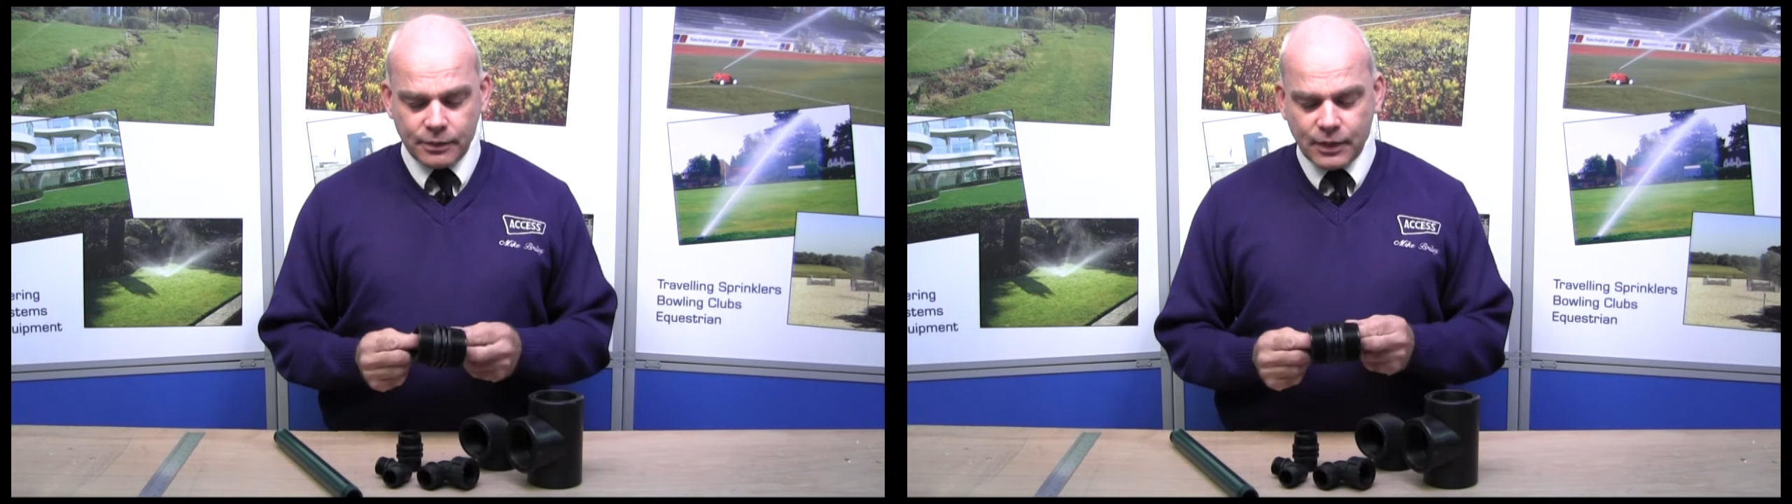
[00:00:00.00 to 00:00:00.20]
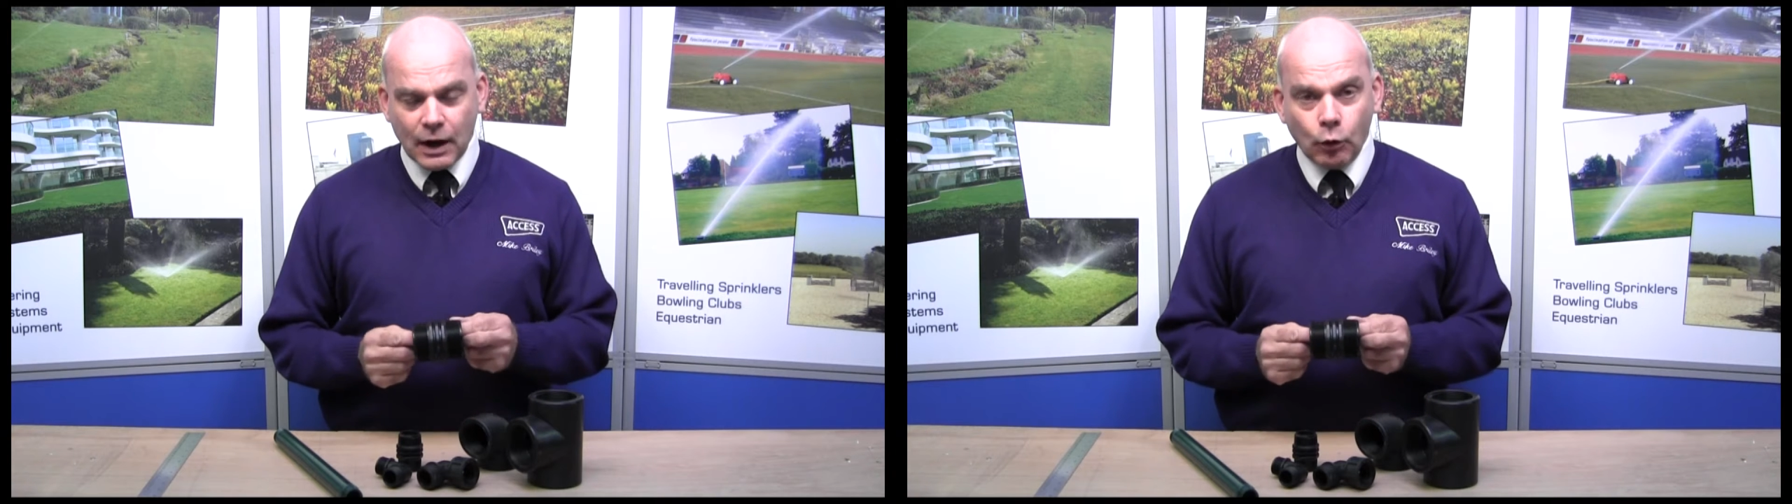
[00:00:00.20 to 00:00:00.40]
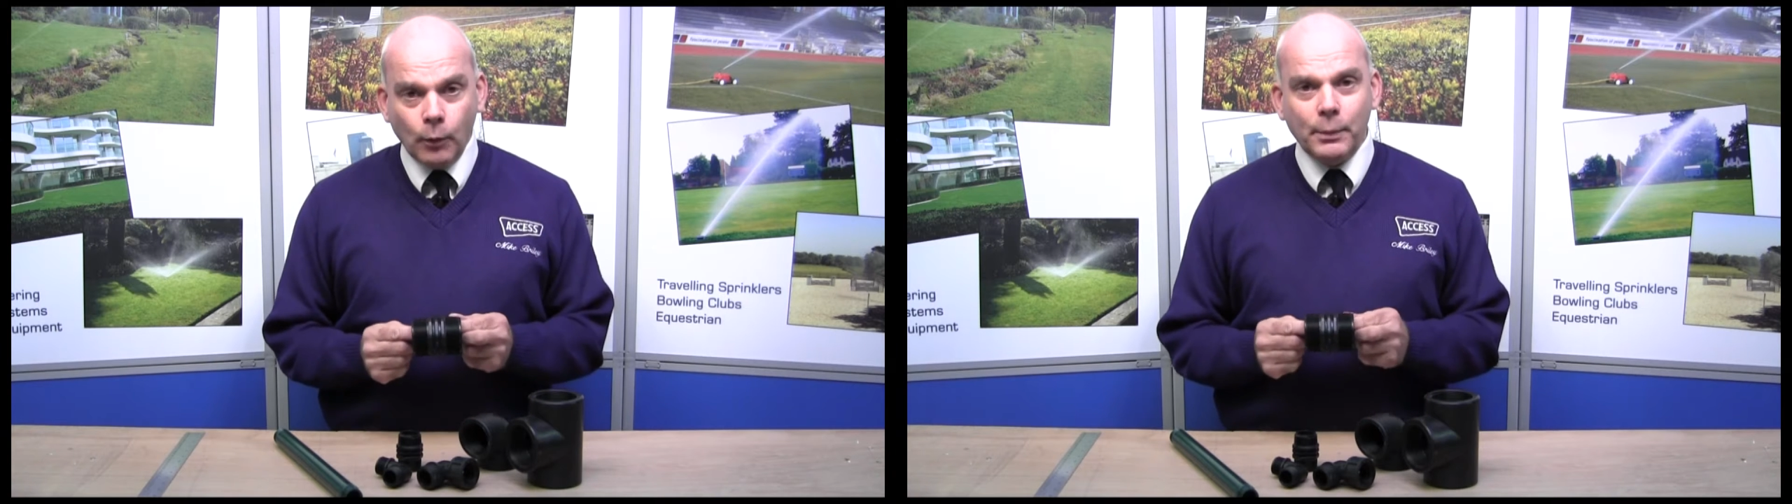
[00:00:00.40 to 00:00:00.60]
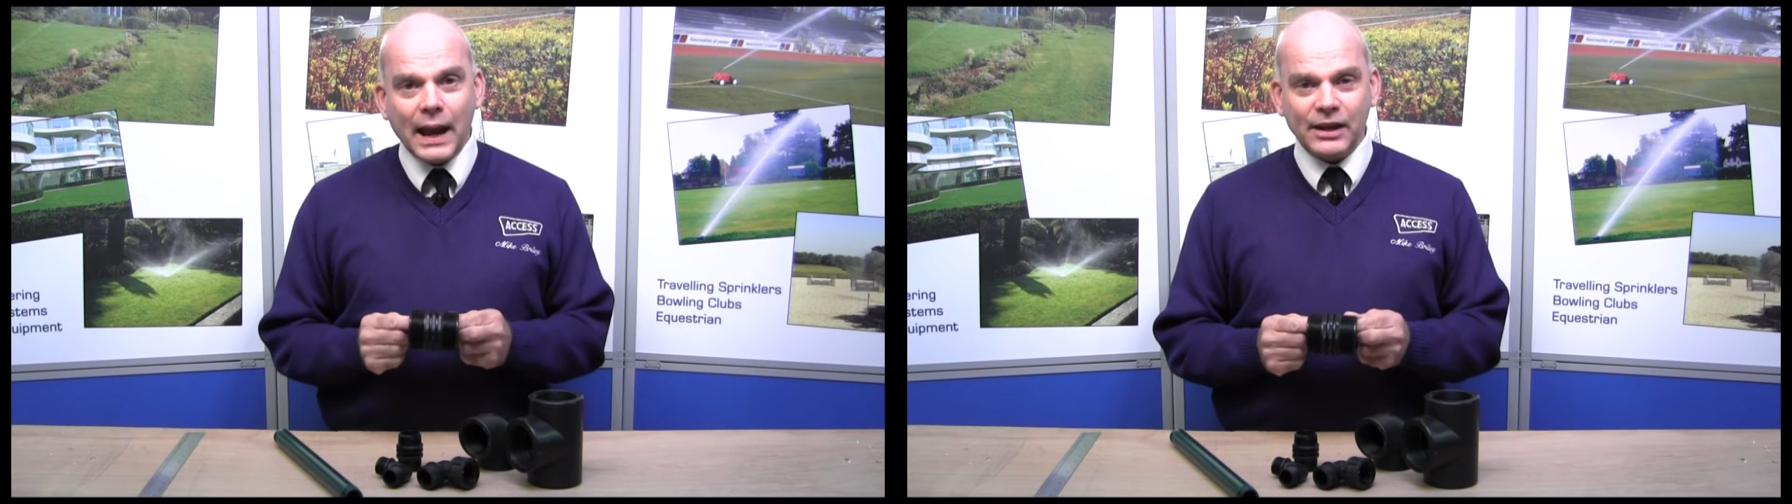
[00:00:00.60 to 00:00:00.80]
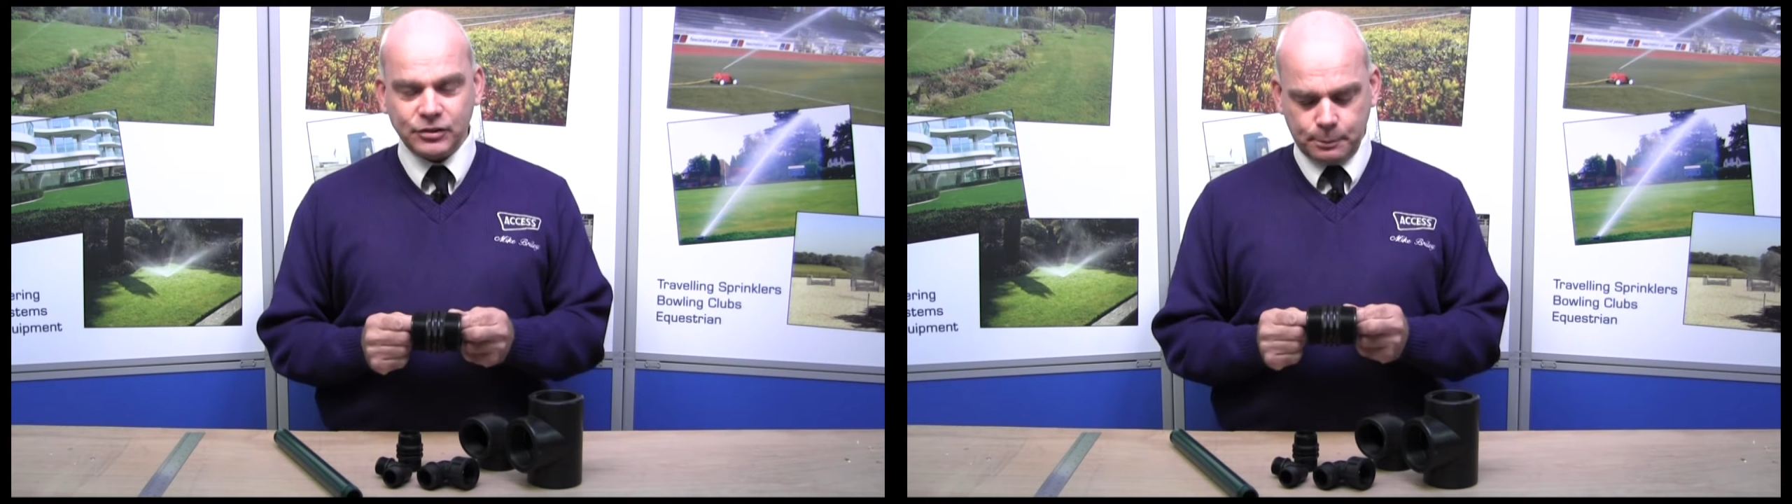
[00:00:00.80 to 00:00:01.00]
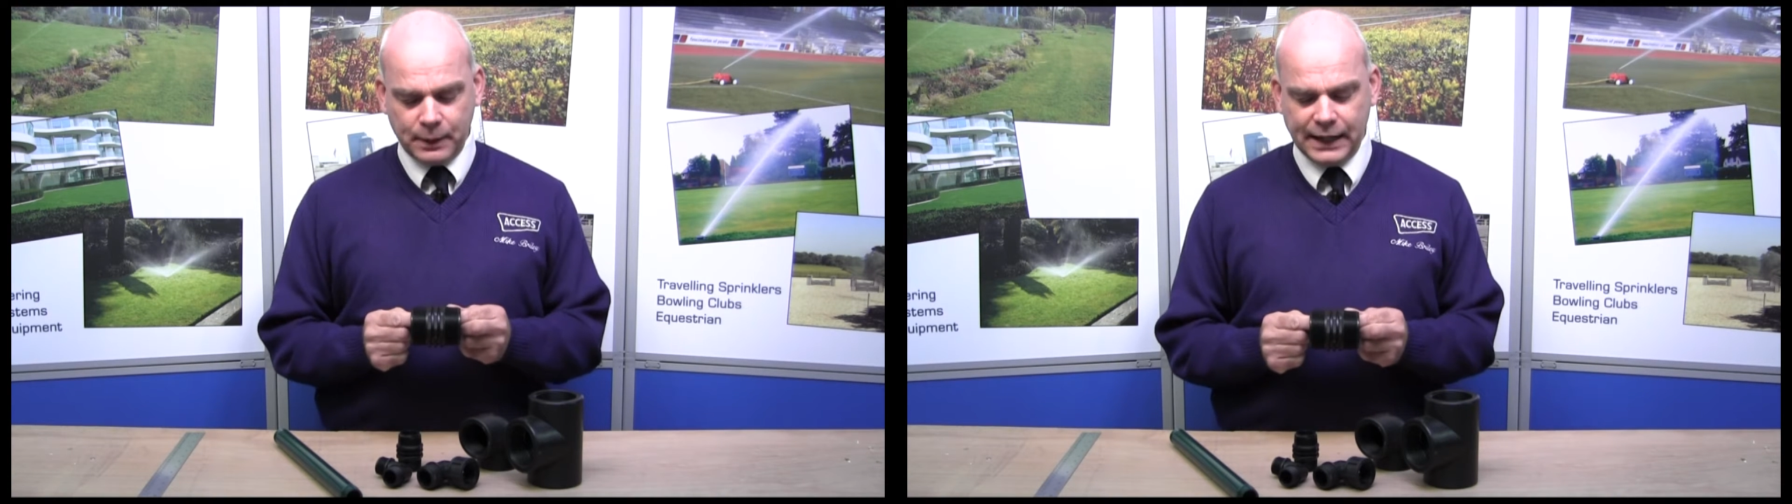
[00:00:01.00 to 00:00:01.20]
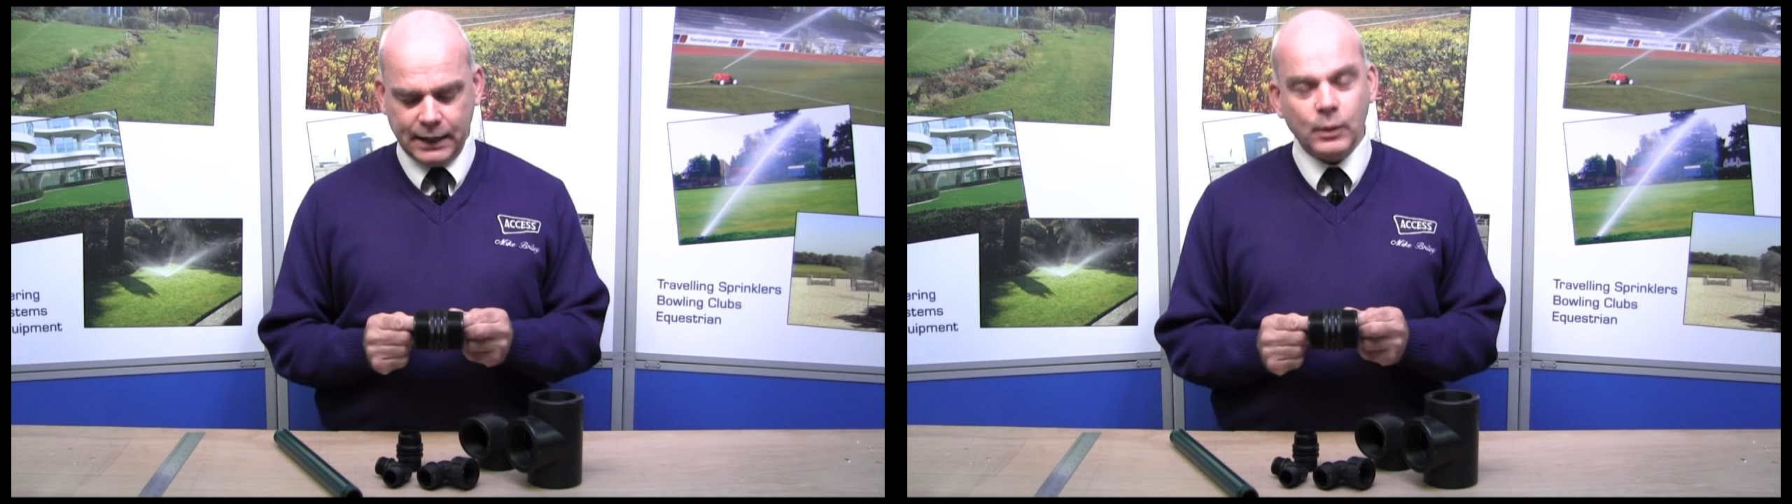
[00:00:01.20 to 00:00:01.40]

They're all BSP,